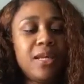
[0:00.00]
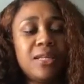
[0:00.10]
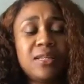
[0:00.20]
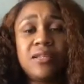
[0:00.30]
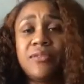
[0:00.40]

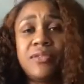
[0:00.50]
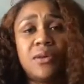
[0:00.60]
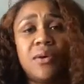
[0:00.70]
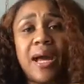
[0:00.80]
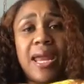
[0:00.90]
This stuff's
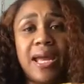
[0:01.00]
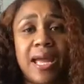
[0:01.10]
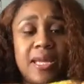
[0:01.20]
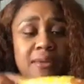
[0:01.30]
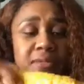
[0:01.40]
so hot I
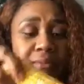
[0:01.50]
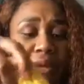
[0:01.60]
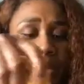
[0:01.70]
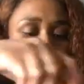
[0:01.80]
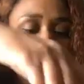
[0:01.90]
can't even stick
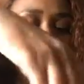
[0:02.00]
my hand